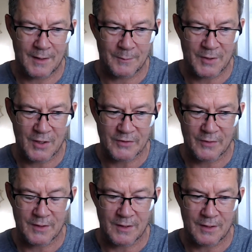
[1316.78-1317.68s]
because of
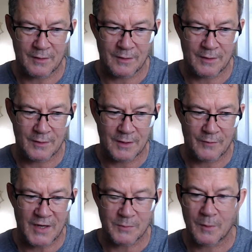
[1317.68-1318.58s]
the
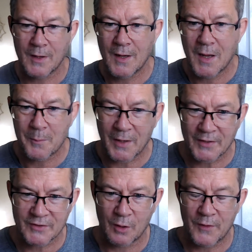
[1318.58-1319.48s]
investment, but I
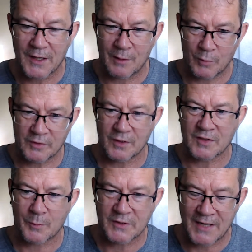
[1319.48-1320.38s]
still think
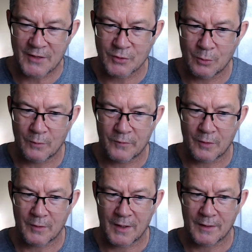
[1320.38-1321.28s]
it's a potential
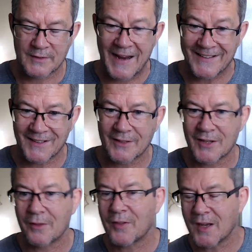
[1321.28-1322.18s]
for Tesla
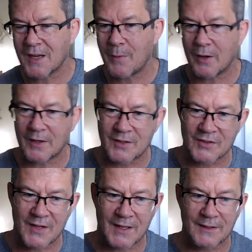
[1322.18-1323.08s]
to think about a
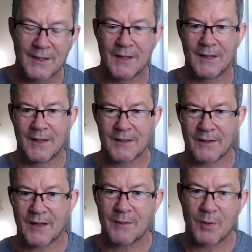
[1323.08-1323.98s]
design that they can